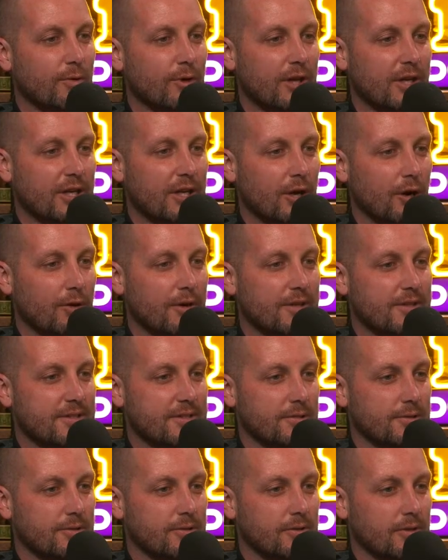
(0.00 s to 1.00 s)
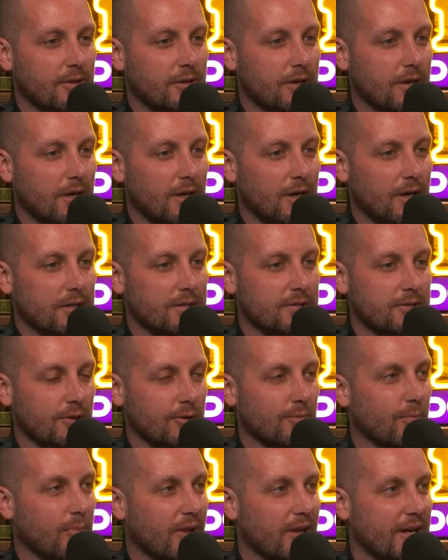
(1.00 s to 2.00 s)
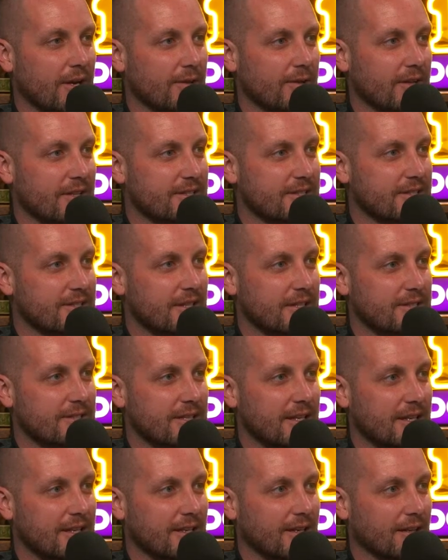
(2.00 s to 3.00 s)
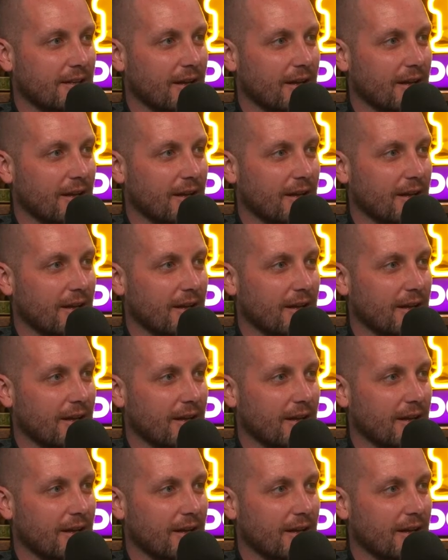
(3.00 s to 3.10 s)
we're going to go into a certain player that's getting a